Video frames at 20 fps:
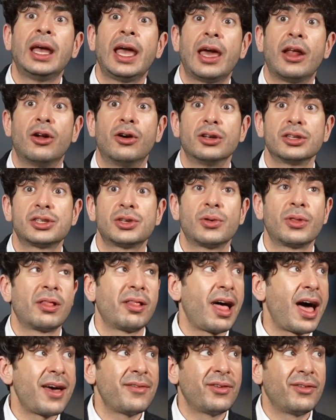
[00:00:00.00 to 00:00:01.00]
And also the
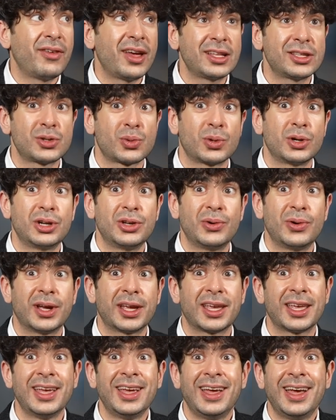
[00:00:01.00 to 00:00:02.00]
live events we're
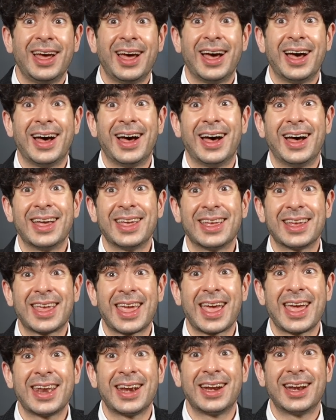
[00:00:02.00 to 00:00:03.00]
doing uh, in
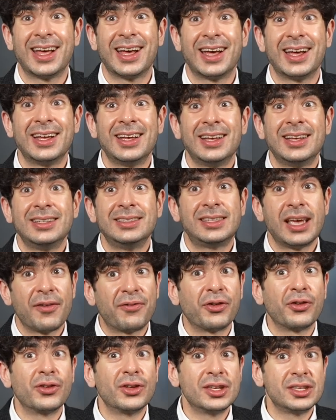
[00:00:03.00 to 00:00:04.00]
Canada
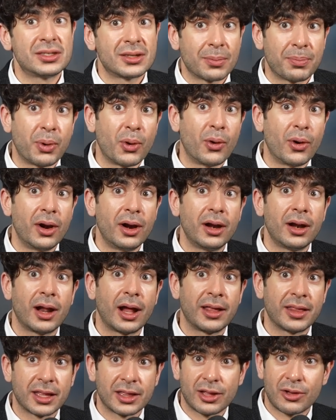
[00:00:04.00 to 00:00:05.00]
definitely support,
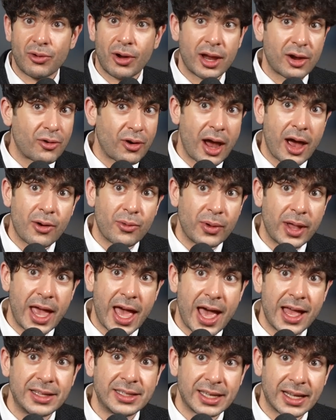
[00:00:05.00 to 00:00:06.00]
I think, the great crowd we
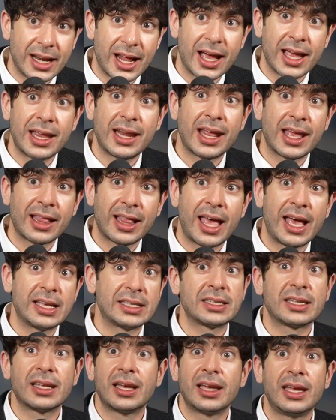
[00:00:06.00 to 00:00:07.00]
had tonight and
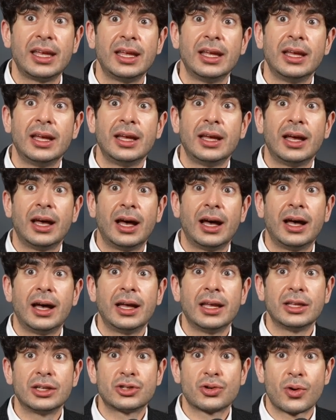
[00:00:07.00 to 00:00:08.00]
last night
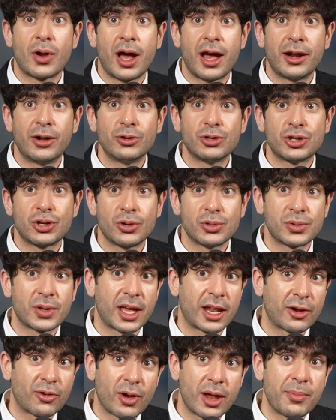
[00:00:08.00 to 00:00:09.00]
uh, in Toronto shows we
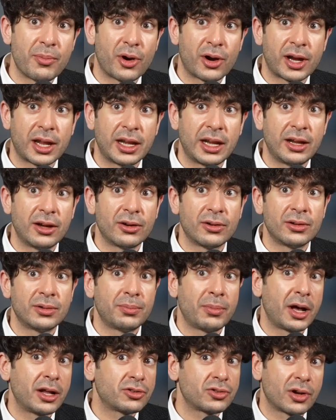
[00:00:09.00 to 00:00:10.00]
got a great market here,
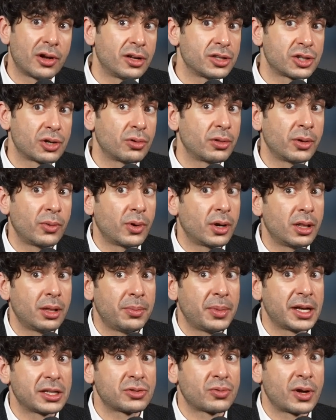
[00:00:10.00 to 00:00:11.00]
and Montreal certainly one of the
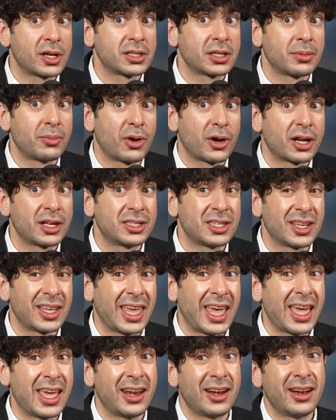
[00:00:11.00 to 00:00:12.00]
best wrestling markets in
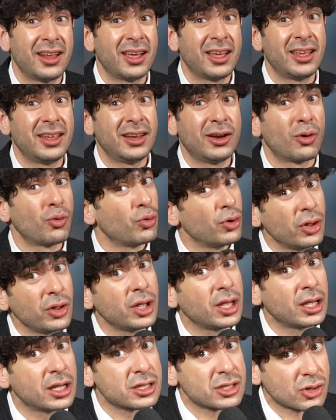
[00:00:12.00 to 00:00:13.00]
Canada, and a
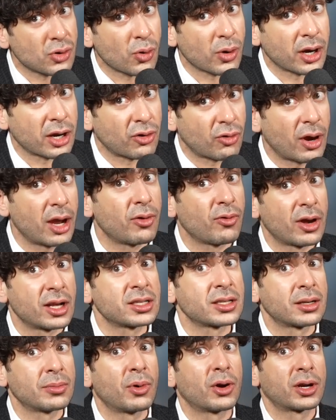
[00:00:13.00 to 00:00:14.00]
really historic great
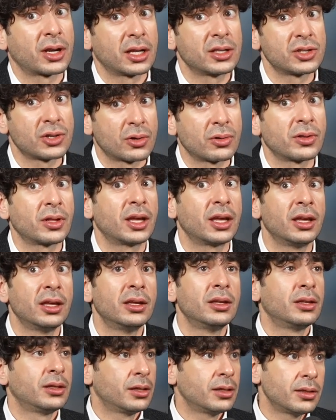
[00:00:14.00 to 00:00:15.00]
wrestling market certainly.
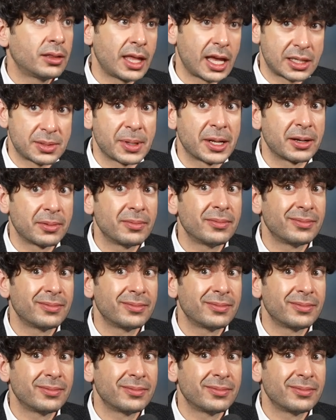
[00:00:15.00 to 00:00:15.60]
Thanks, man.